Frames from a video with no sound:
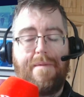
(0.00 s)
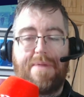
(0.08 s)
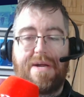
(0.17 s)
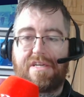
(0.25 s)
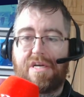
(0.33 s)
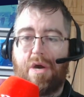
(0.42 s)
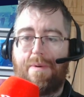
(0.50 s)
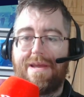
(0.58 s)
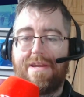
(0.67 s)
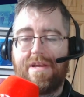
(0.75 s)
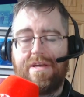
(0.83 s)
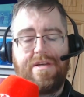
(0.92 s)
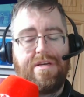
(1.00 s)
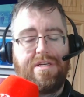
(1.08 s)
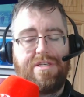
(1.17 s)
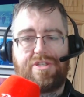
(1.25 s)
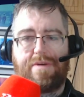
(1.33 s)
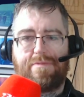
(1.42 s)
Ben Cohen
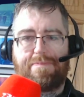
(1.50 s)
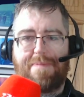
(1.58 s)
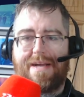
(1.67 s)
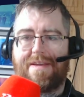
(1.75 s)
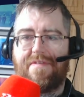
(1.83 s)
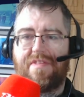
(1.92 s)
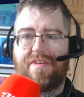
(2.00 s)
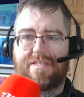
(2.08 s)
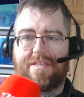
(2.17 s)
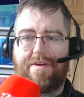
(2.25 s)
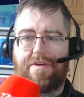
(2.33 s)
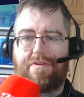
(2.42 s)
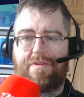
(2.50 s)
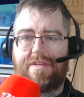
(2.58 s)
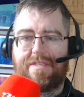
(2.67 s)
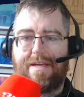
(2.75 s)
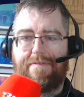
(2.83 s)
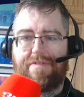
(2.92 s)
jumps back in the saddle
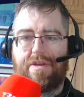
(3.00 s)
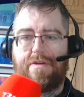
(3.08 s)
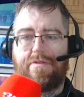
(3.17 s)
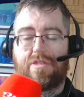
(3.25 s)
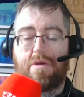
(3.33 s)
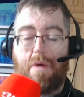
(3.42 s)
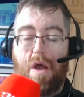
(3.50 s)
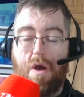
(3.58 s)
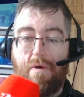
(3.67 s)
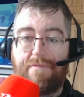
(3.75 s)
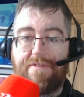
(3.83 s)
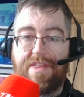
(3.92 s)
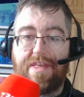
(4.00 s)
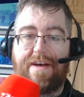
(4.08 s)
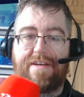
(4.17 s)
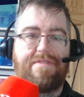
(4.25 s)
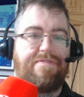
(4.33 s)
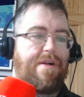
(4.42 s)
this afternoon, so hopefully
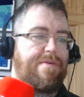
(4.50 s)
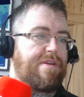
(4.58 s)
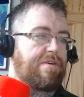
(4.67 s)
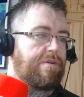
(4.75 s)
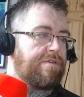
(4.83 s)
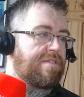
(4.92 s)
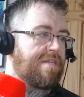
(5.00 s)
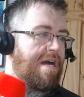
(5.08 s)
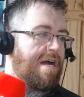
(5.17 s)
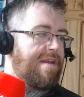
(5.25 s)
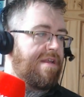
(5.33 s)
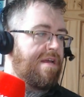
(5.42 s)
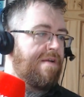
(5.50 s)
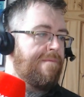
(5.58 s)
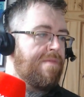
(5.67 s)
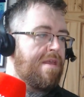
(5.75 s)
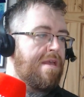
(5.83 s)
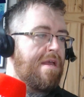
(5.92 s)
that's a very good sign.
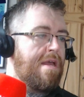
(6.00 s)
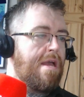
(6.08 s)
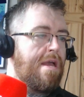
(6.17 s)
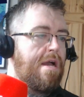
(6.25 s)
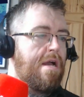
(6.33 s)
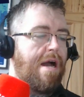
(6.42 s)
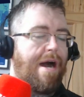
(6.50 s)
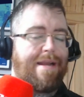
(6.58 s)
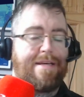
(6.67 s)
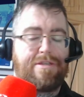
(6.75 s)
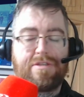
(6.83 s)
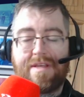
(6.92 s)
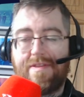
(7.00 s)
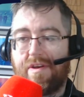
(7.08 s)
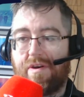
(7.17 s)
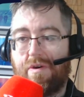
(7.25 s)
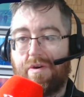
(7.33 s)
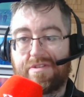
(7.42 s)
And I just think
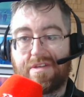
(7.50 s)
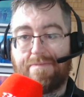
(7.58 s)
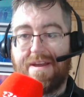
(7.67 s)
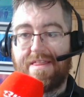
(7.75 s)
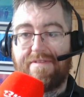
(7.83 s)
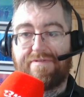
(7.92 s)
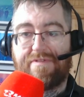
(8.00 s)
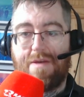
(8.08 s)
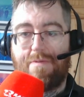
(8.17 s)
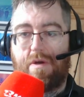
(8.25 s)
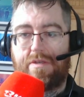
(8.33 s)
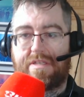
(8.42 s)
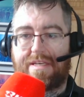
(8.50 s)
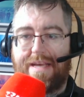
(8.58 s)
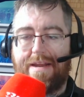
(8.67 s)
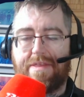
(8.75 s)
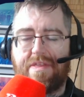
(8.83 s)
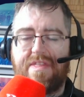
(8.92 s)
the horse will make the frame once
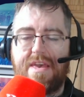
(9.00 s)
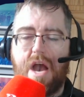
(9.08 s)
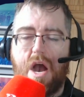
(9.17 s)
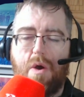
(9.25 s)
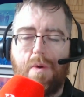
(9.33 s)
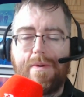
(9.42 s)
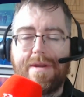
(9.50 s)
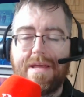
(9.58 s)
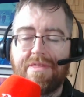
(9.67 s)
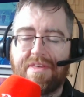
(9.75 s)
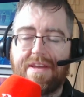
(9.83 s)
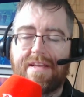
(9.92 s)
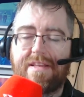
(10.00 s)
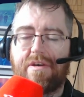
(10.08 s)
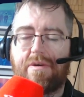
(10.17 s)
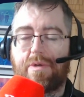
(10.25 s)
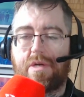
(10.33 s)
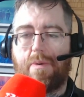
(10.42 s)
again. I think the only thing
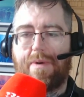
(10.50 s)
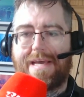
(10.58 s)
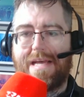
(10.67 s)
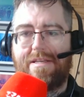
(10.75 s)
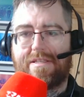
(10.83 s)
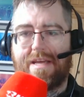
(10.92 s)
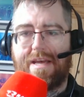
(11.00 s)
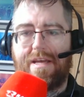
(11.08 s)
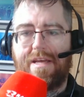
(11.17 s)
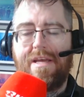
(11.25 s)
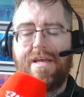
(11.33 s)
that will go against it